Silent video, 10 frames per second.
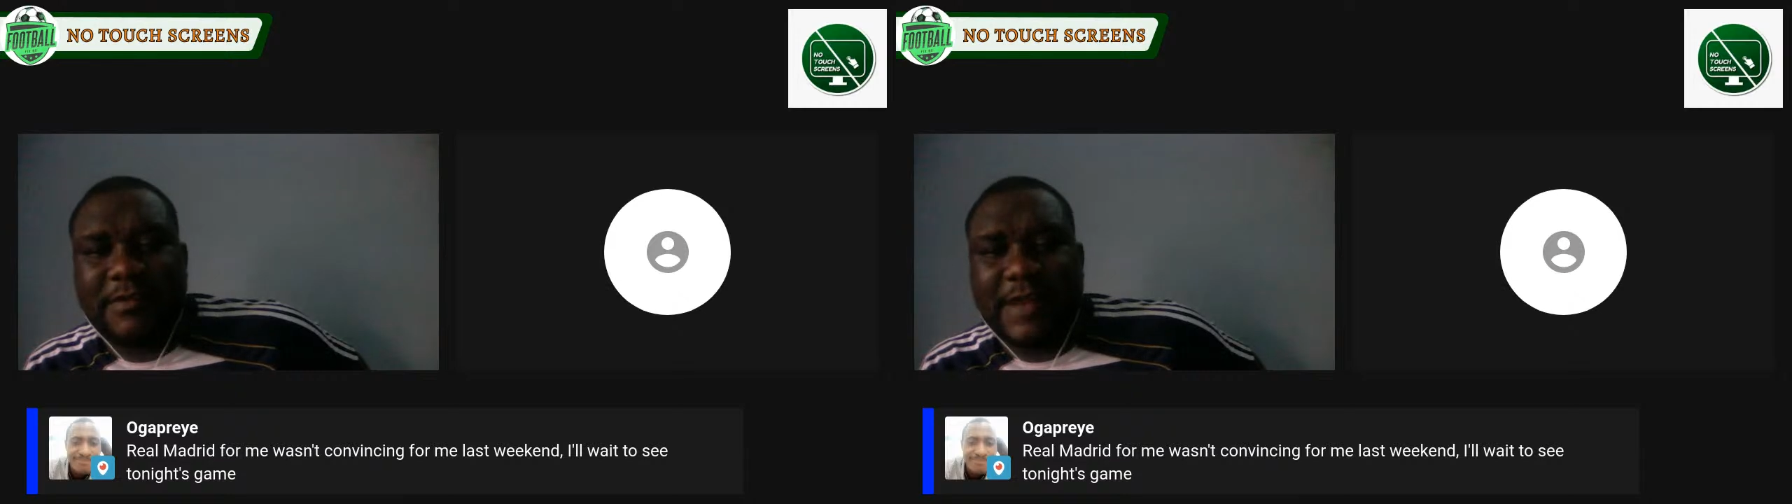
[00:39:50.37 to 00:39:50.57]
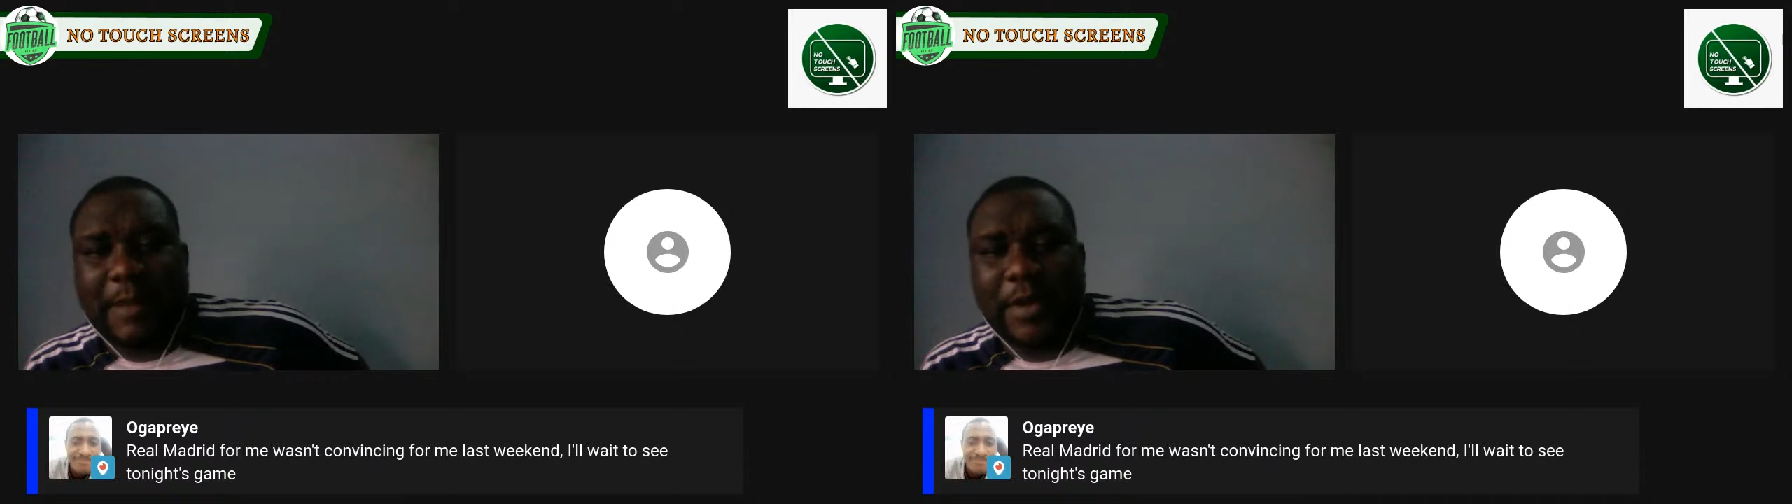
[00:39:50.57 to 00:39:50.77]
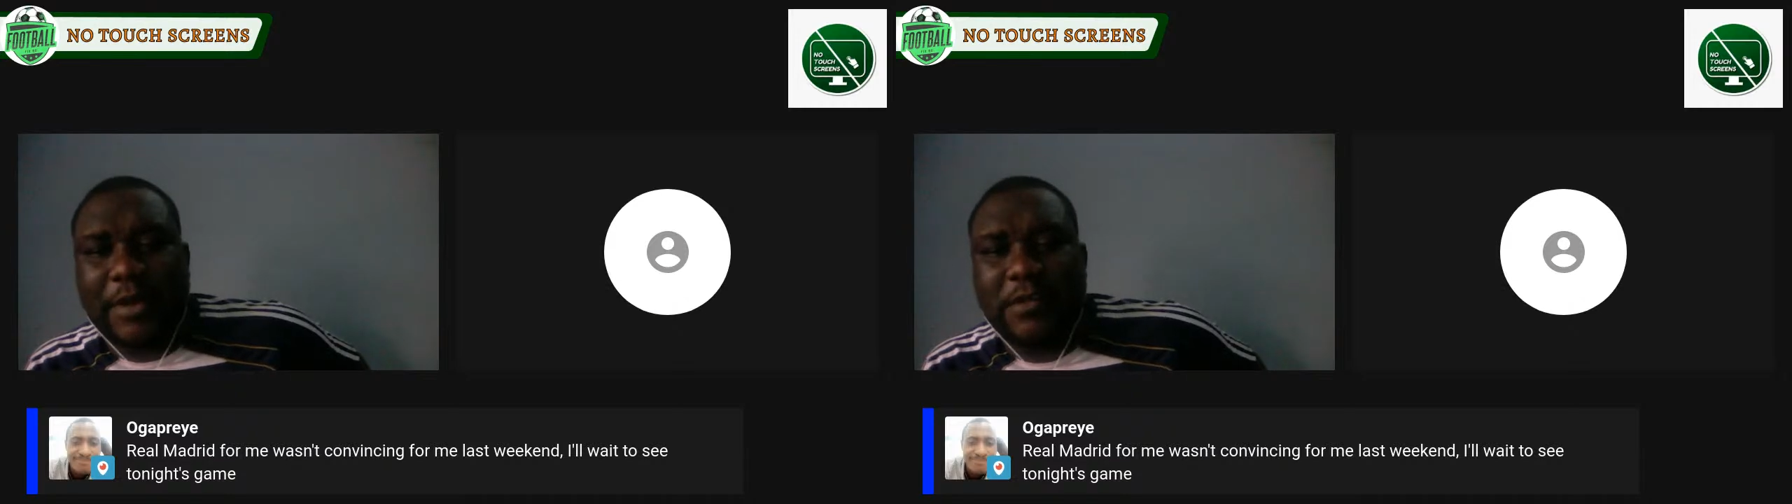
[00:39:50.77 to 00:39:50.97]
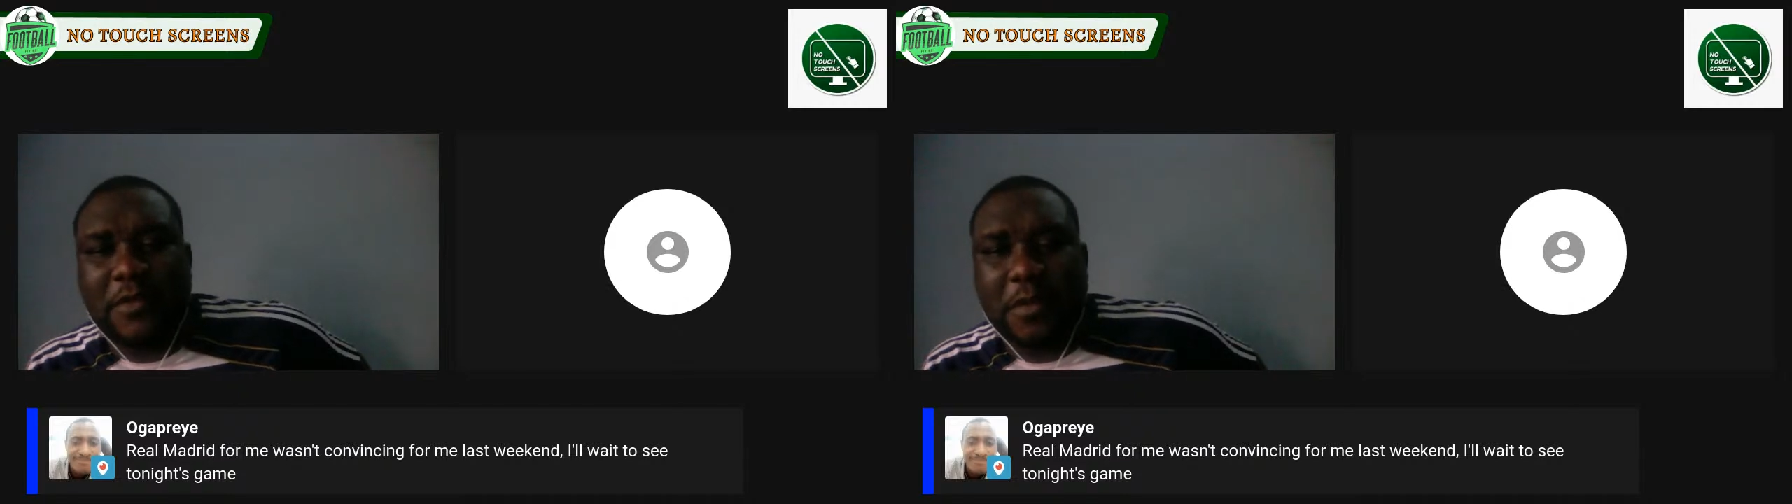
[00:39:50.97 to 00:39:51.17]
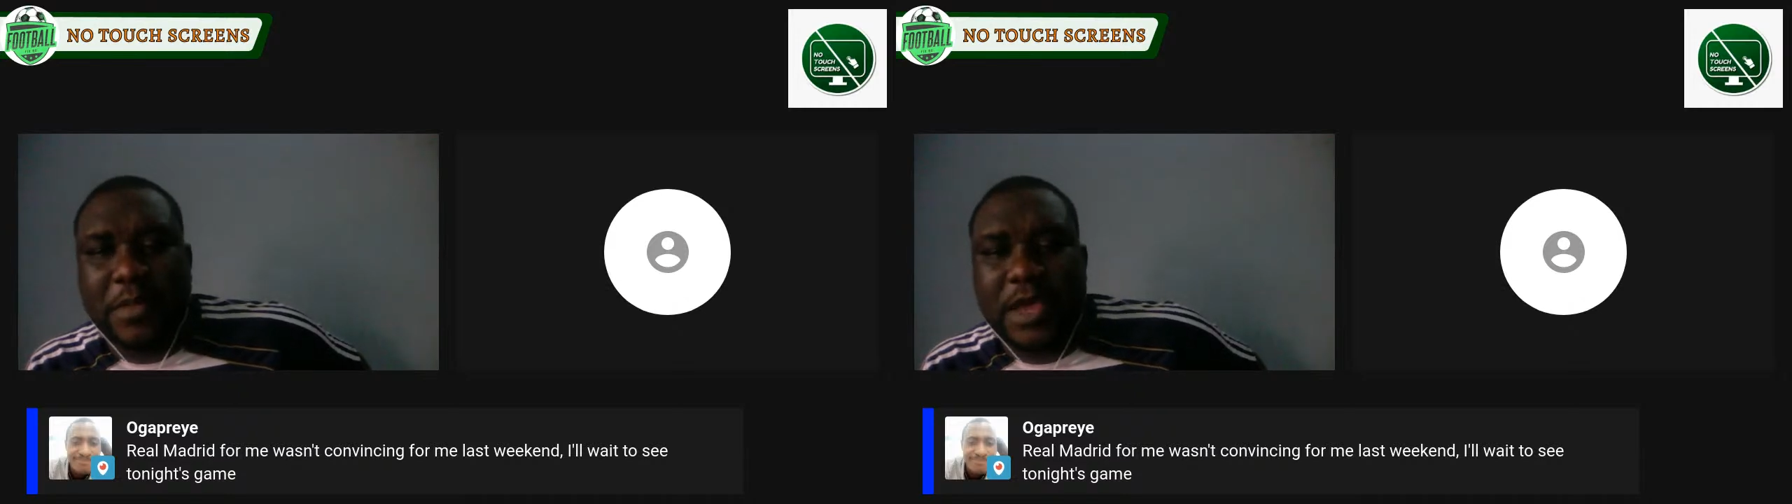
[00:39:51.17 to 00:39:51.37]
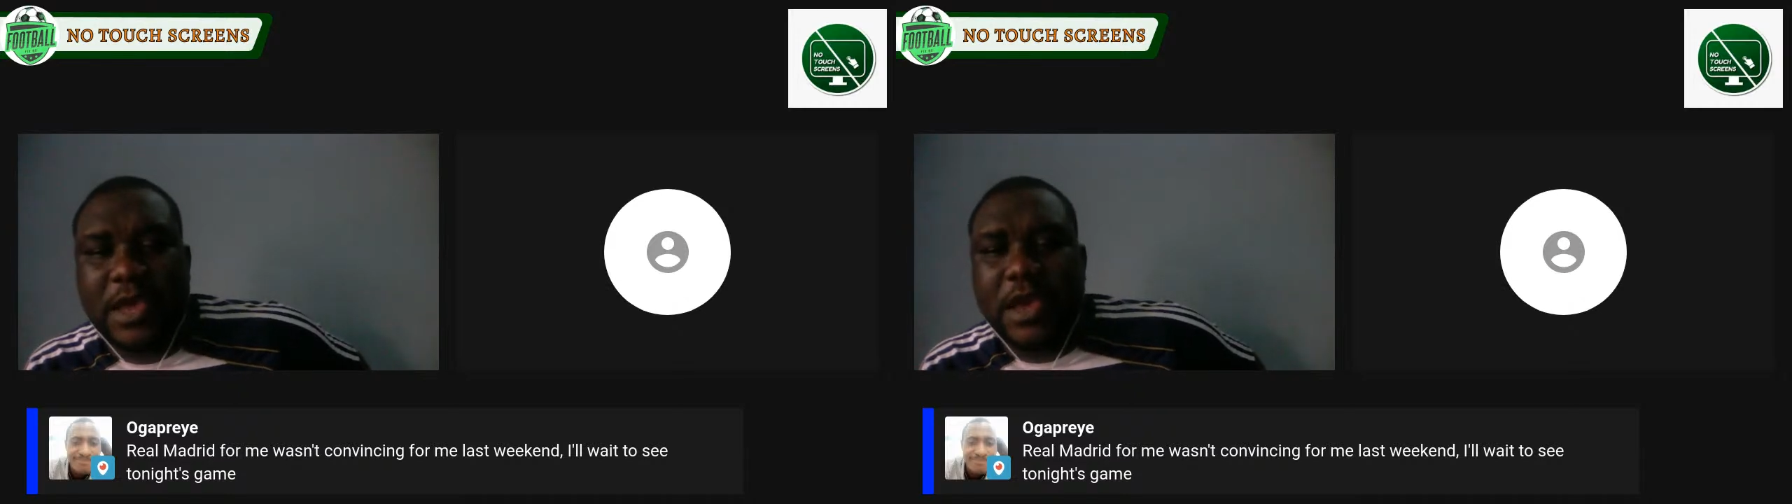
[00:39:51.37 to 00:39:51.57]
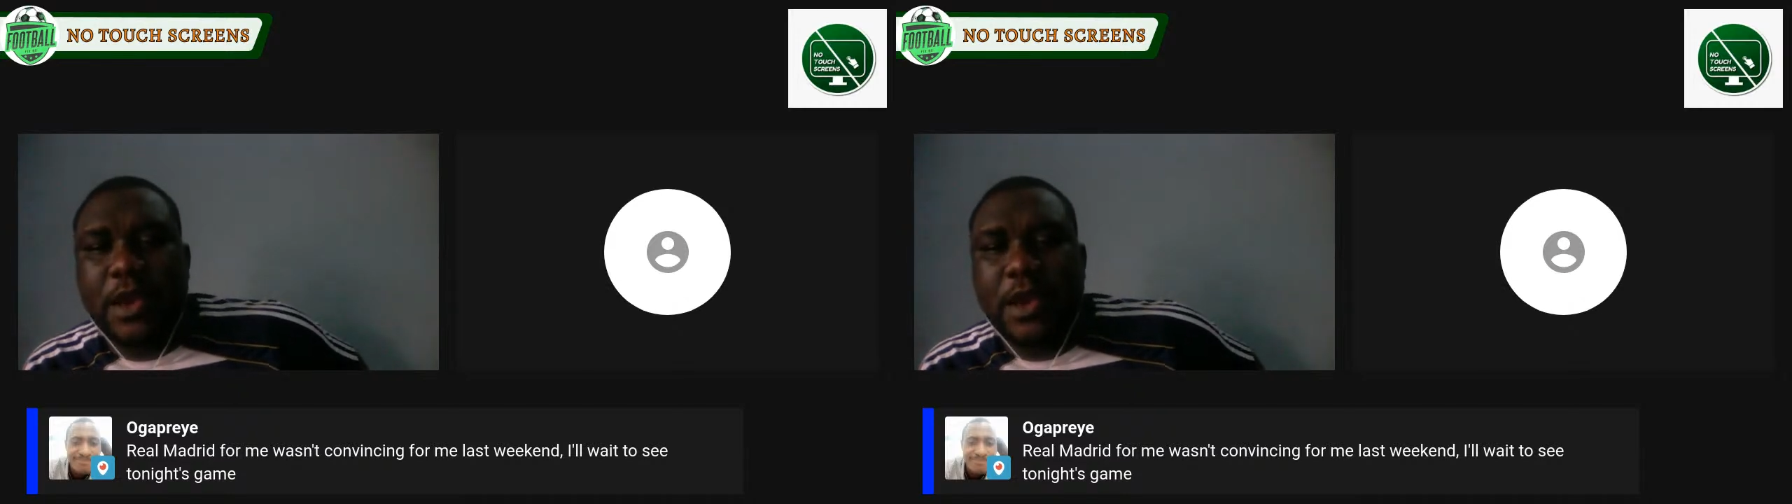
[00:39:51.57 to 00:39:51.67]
Real Madrid for me